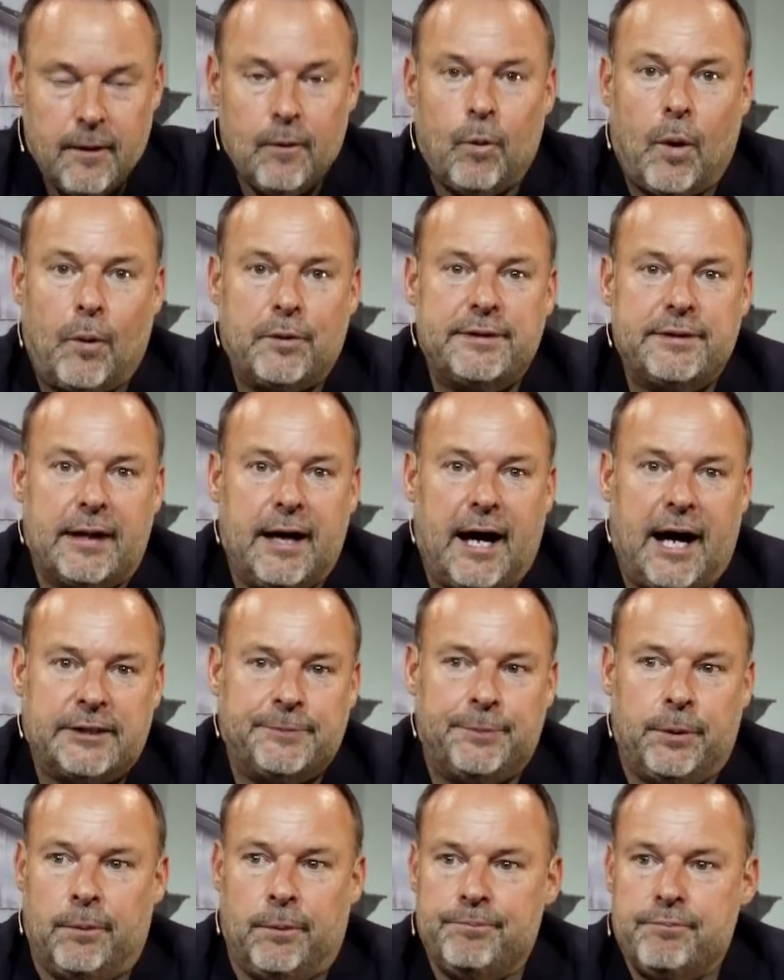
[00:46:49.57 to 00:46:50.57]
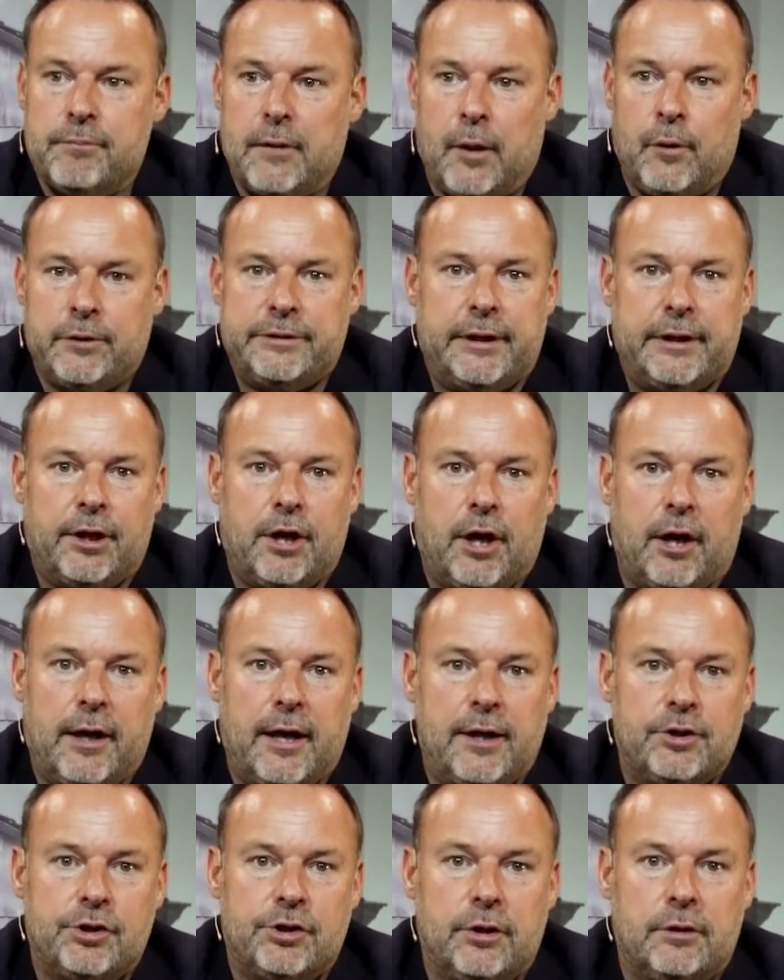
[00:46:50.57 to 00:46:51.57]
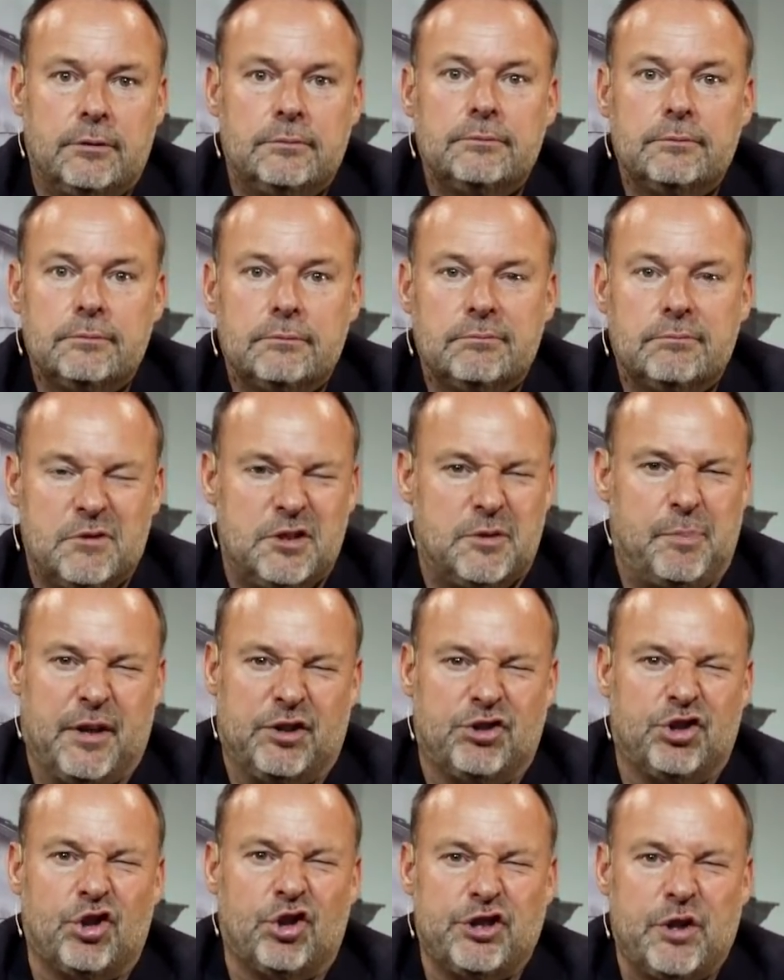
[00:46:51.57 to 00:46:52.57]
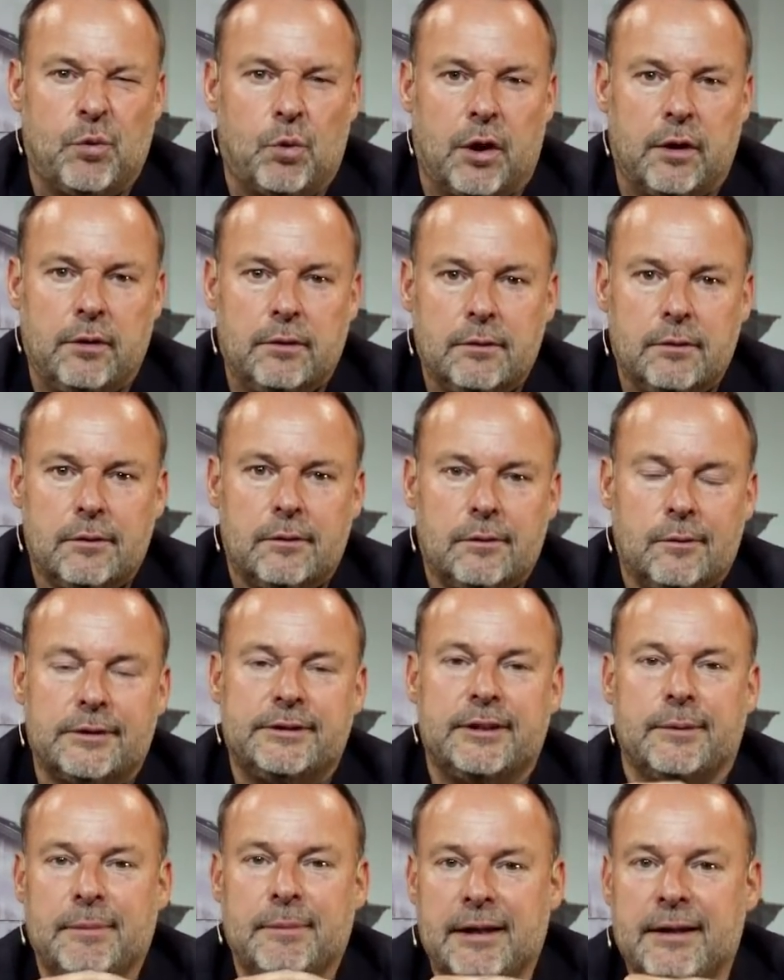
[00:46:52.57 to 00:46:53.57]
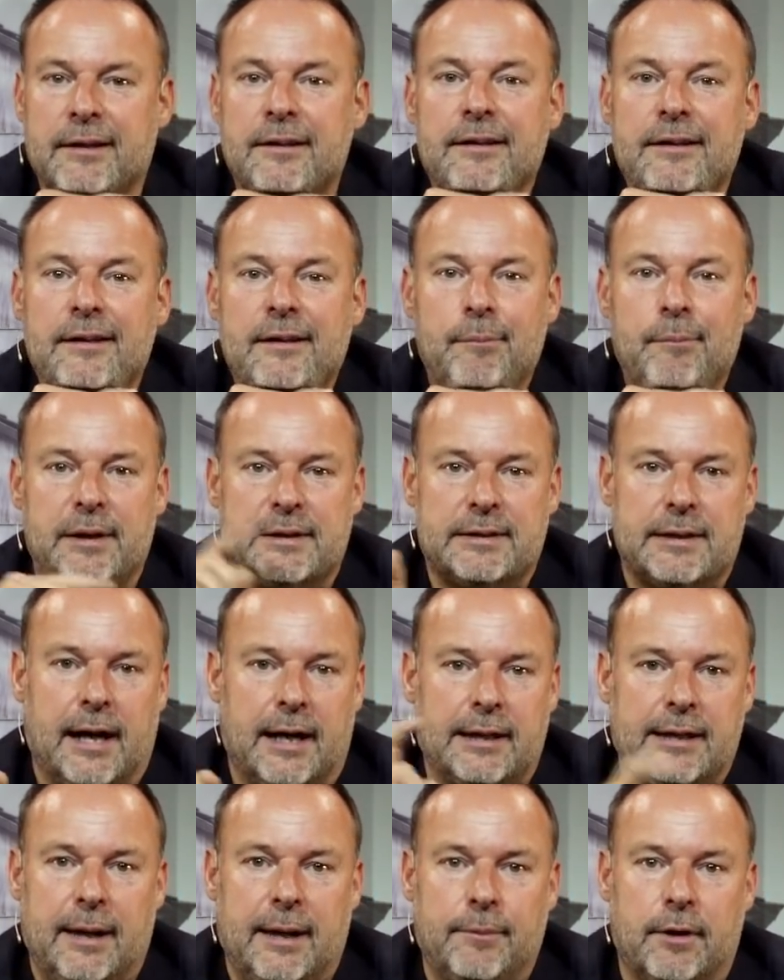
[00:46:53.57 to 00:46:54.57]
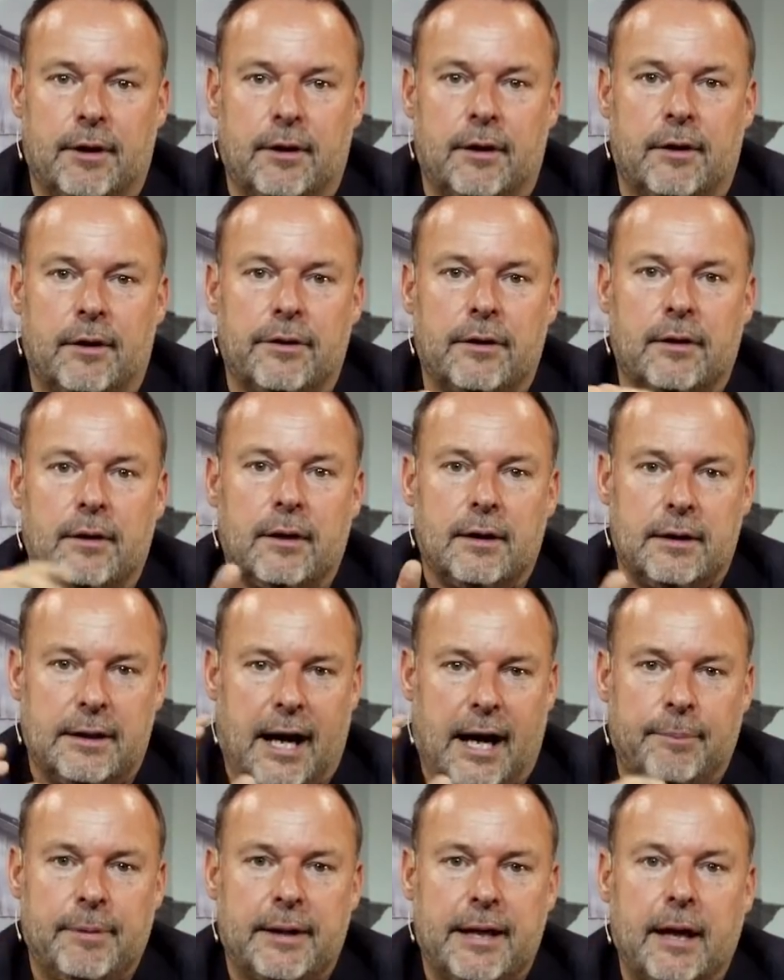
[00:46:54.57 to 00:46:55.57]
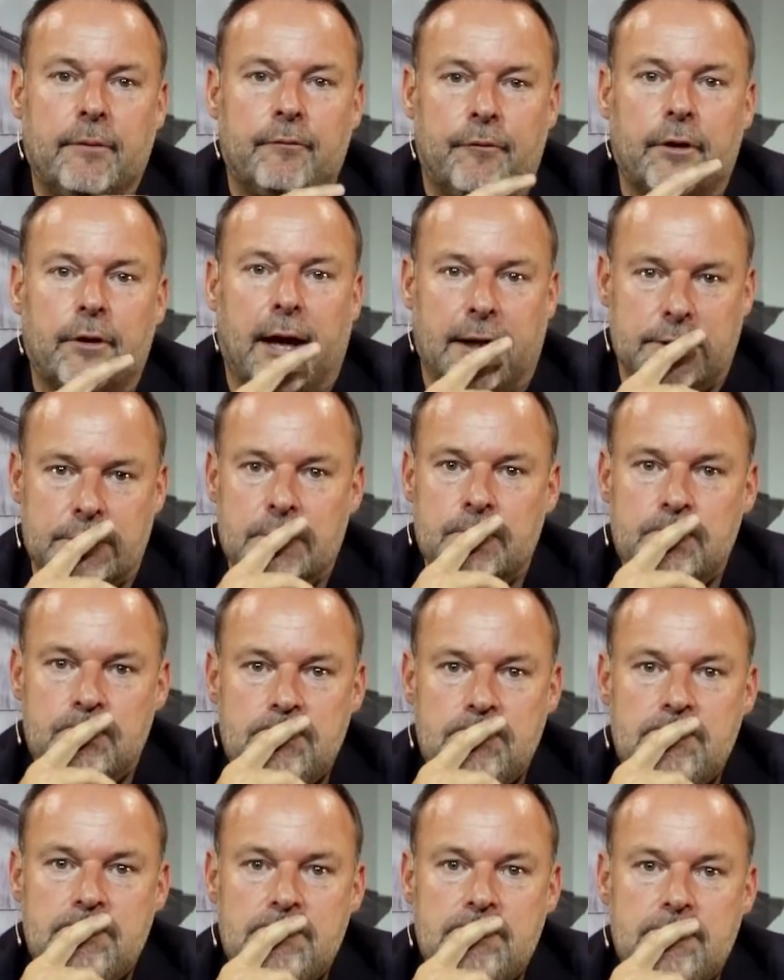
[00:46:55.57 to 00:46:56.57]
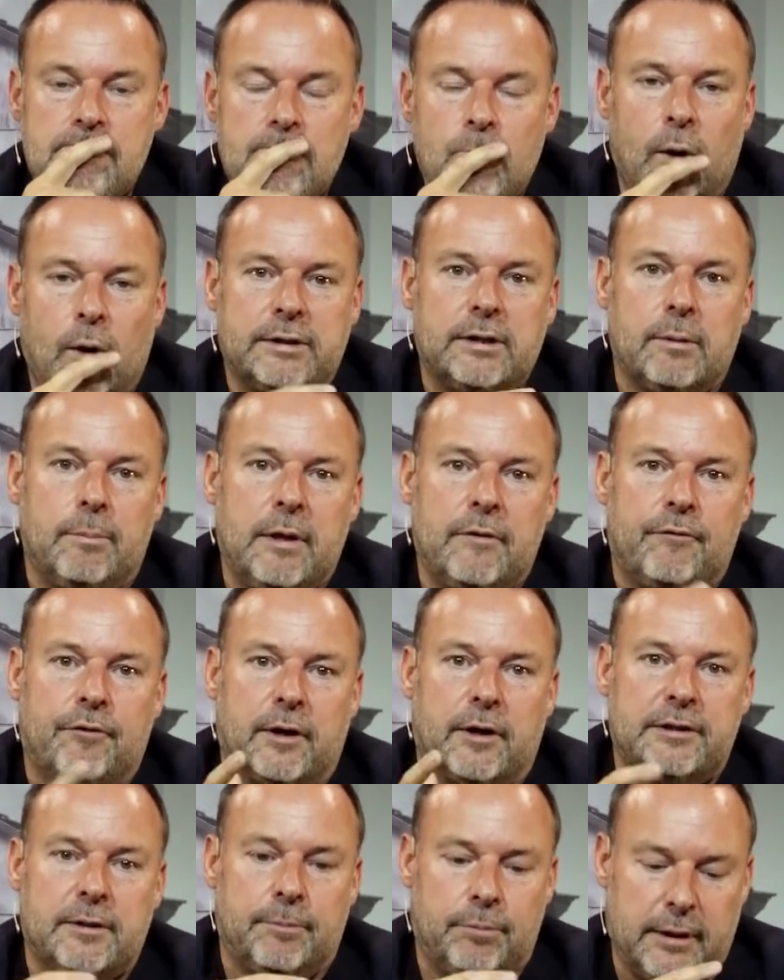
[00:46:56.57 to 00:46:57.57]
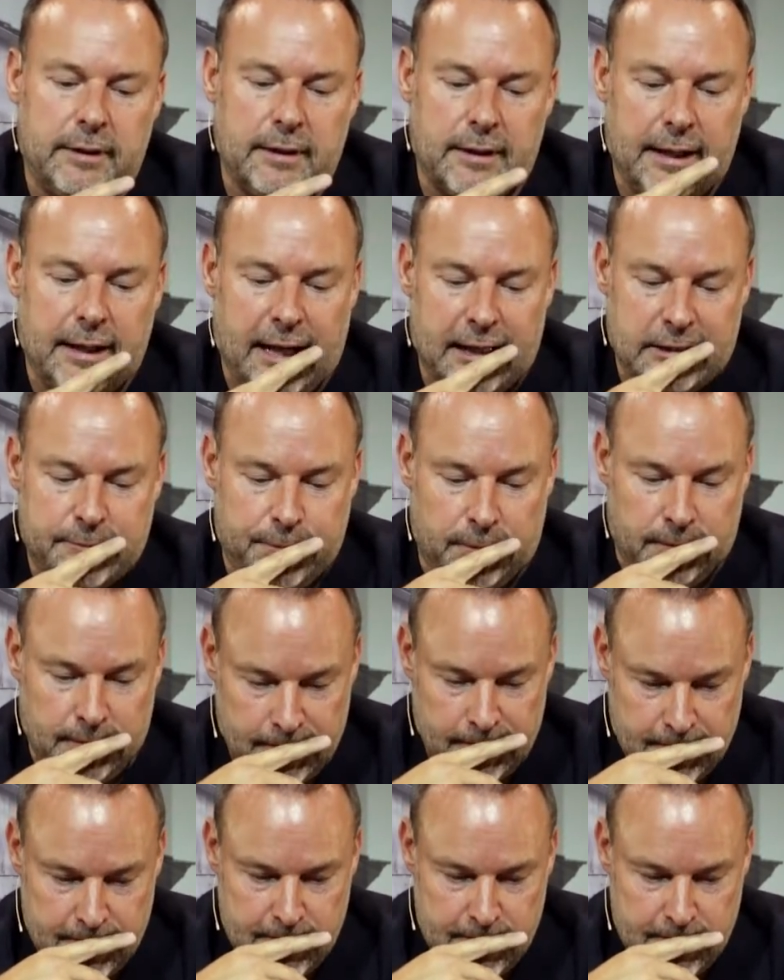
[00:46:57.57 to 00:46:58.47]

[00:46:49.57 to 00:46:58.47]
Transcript: What was the gospel? It was incarnational. It's a big churchy word. What's it mean? It means God came to earth. God became flesh. What's it mean for us to bring the gospel?